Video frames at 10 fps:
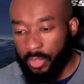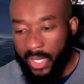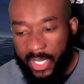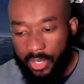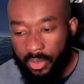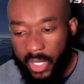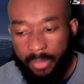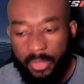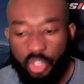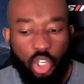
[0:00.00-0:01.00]
inner
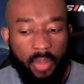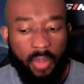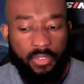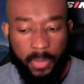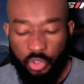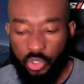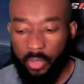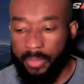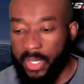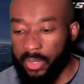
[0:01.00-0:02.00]
image of spiritual
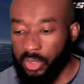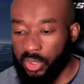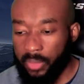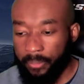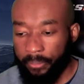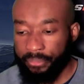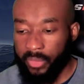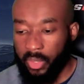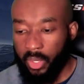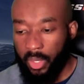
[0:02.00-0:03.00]
beings,
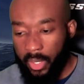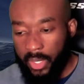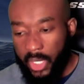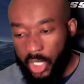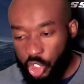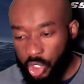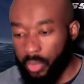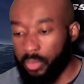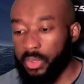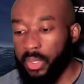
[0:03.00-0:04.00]

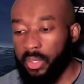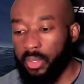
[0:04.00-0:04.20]
issuing